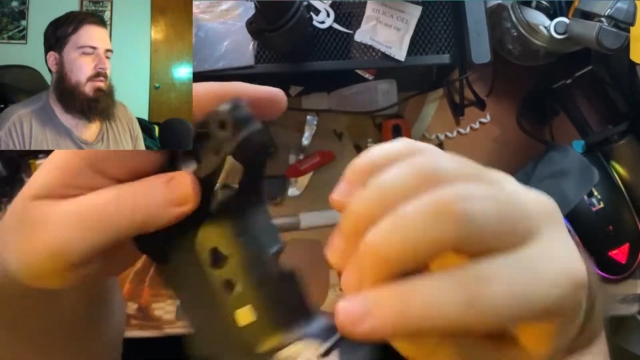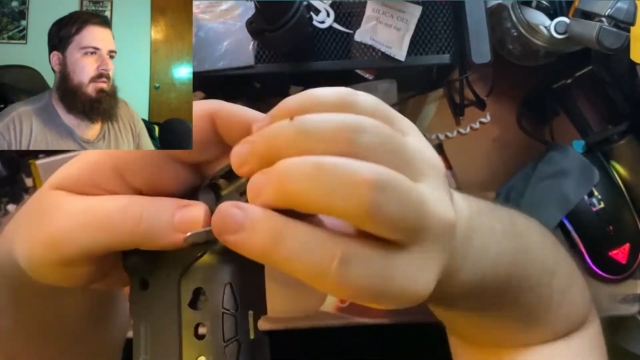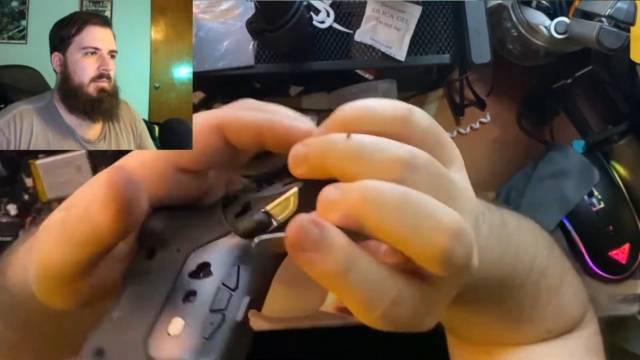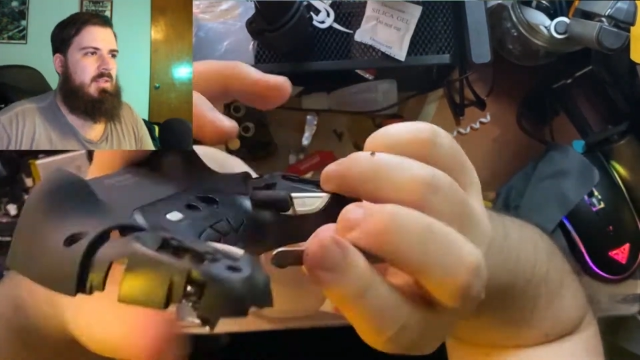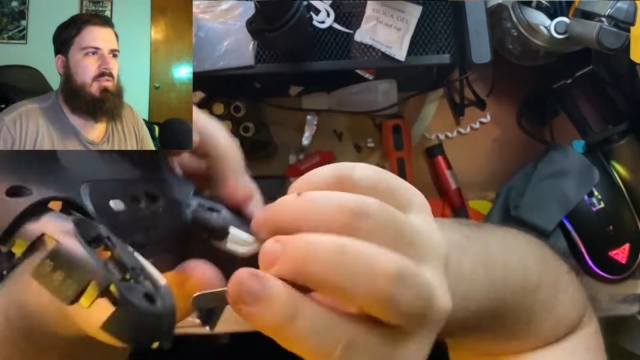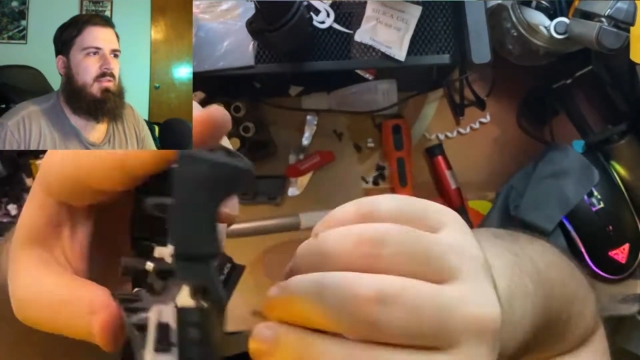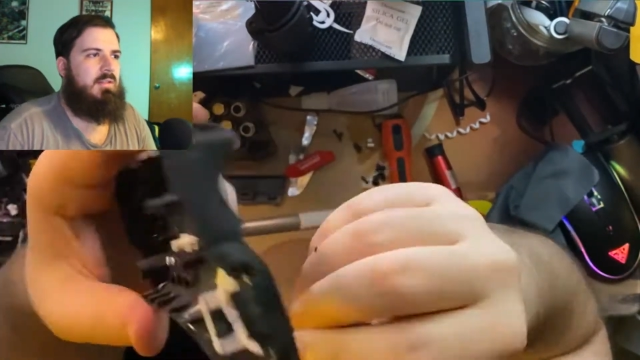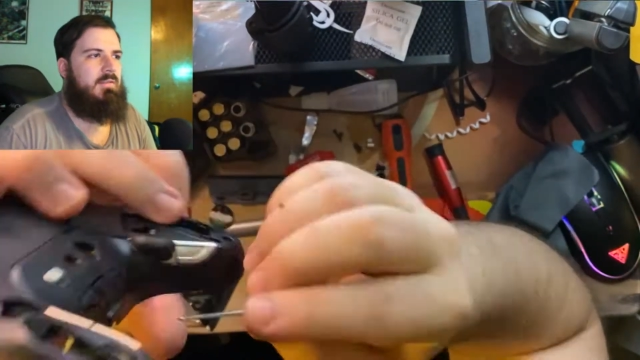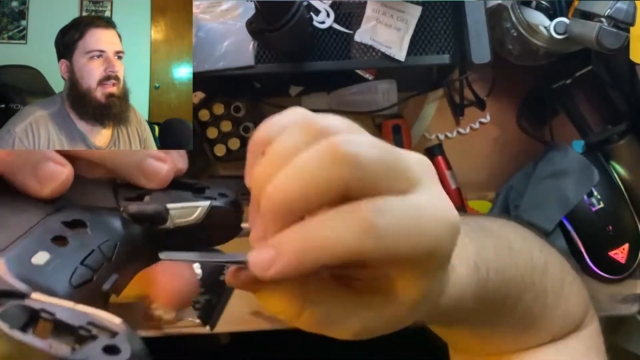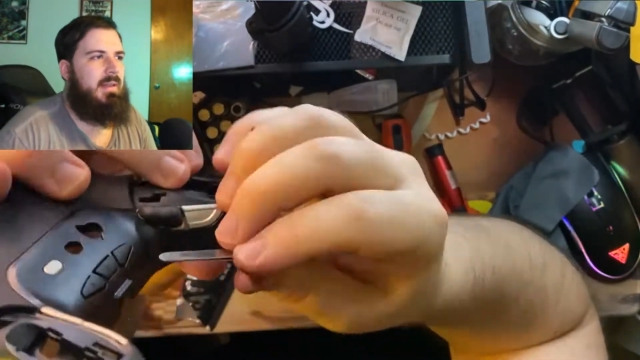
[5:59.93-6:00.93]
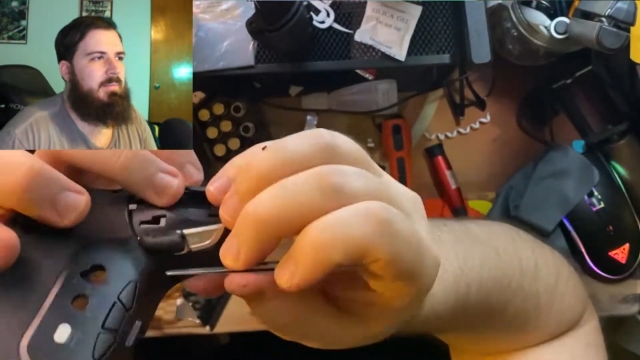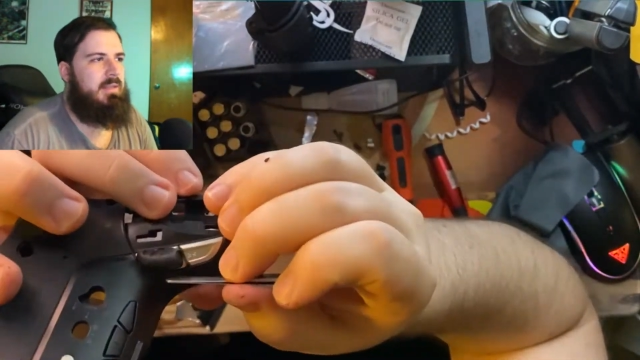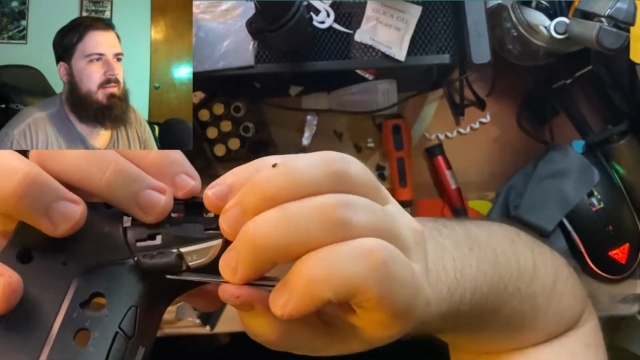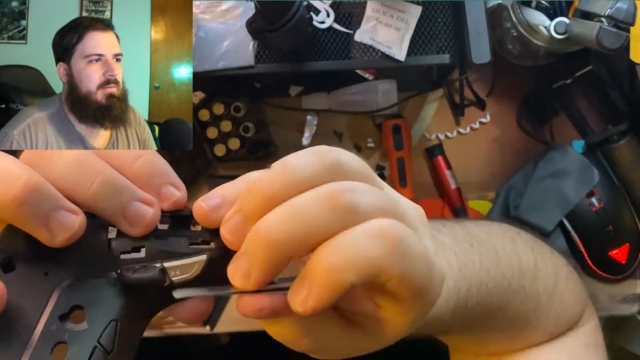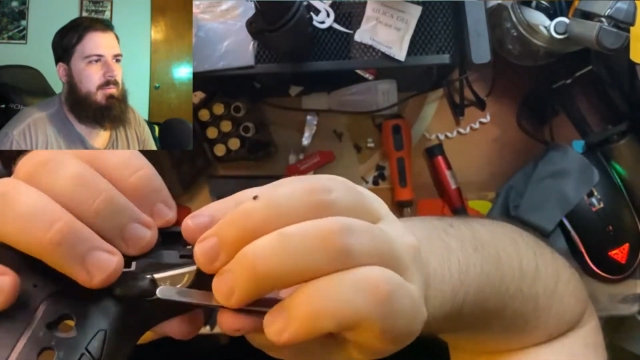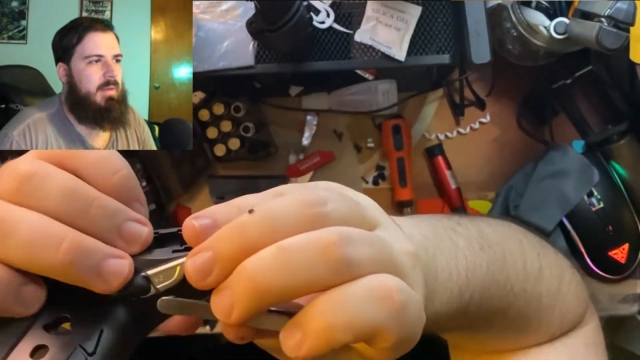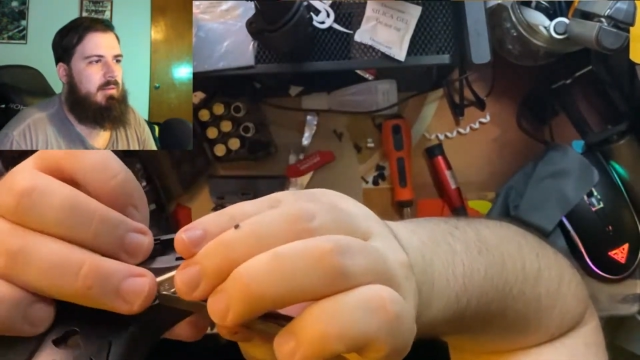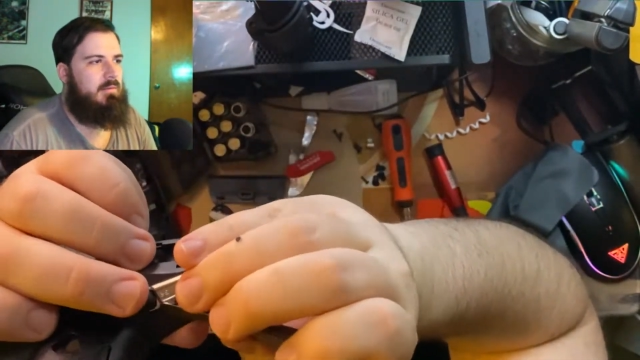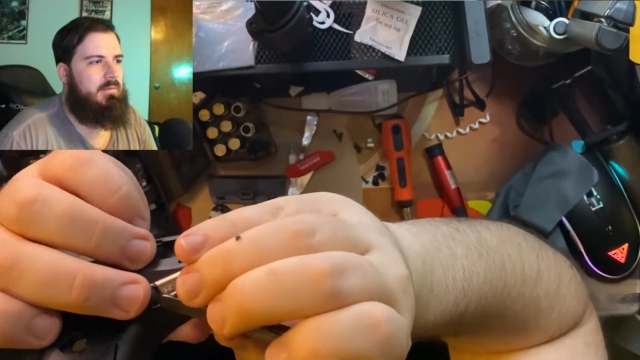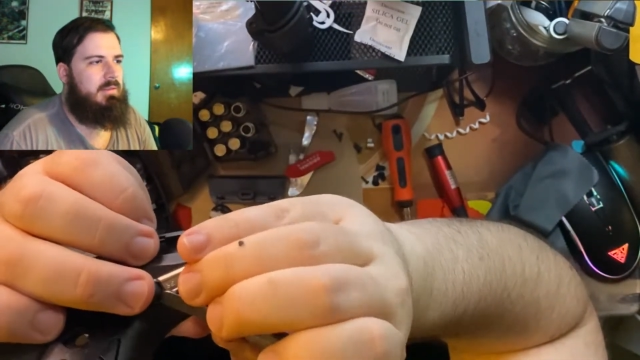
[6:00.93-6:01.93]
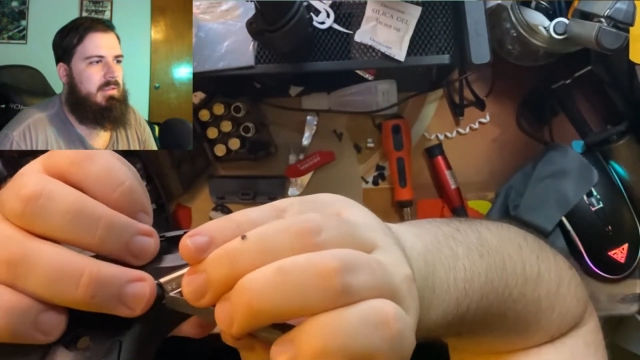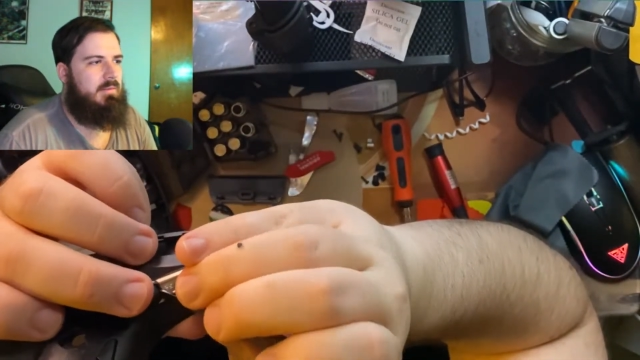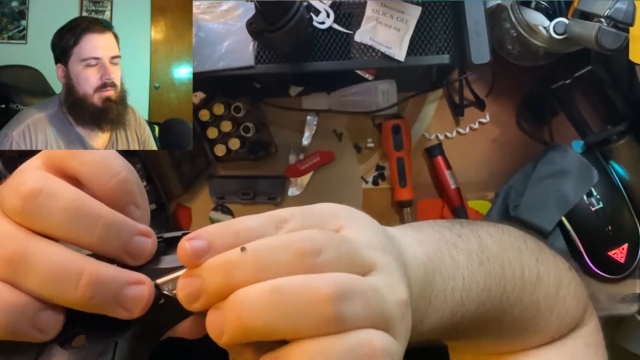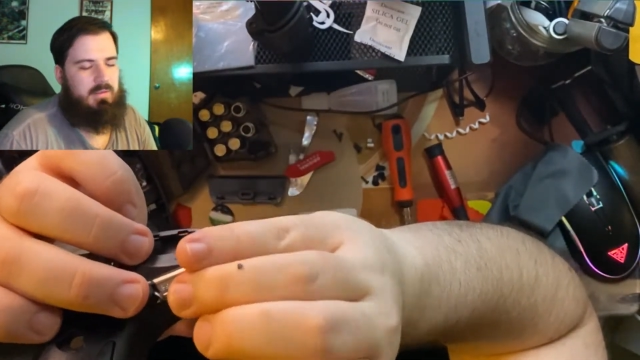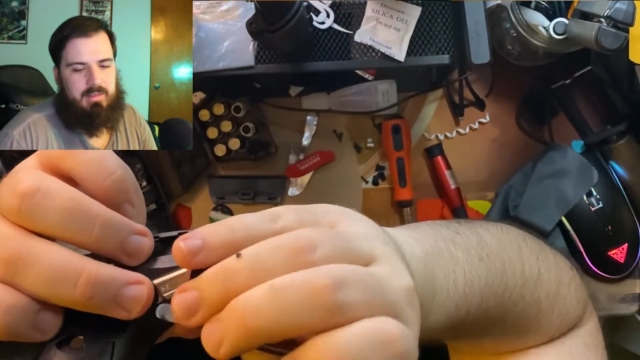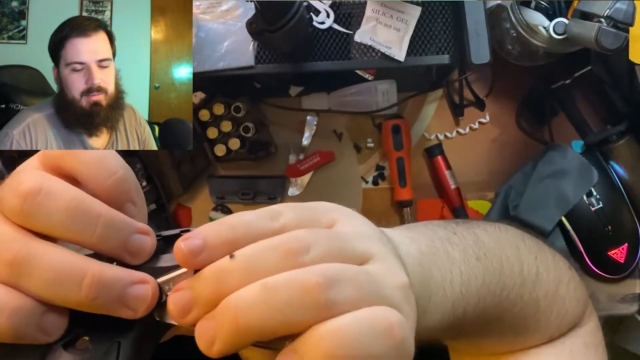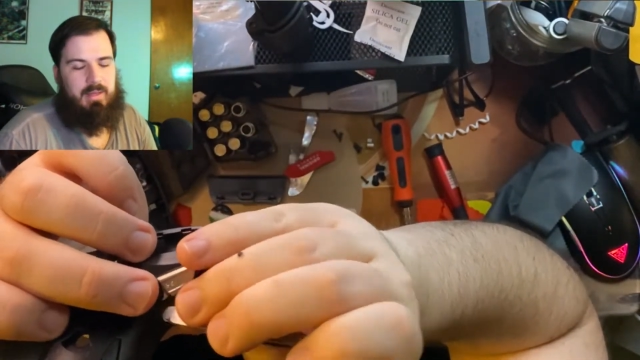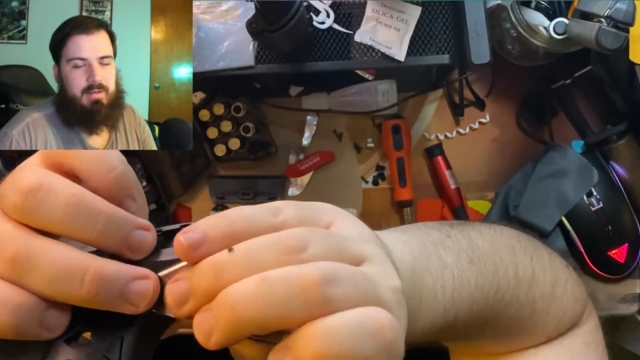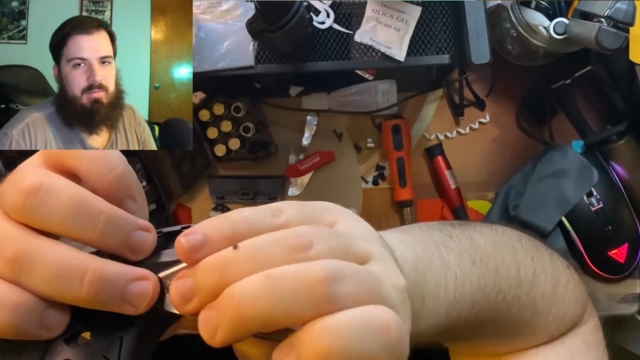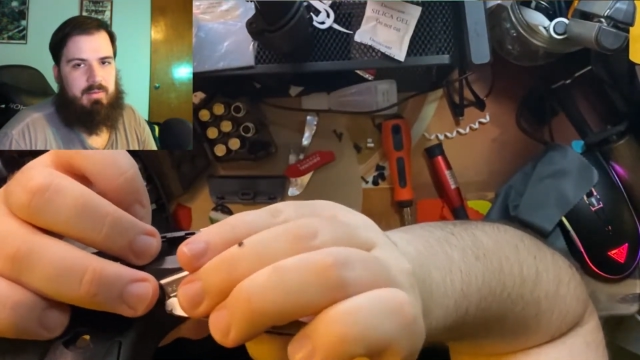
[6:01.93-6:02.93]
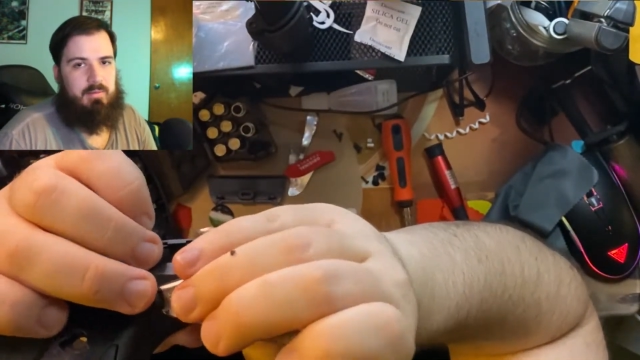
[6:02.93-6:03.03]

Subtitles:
And I'm just using a flat piece of metal. It's the end of